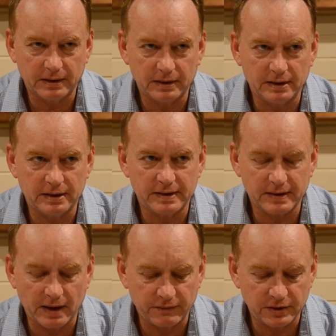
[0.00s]
in
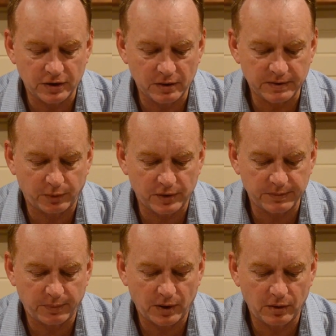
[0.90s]
discovery terms,
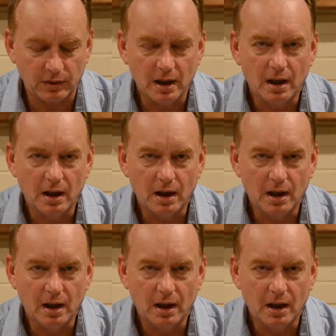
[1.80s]
Prospero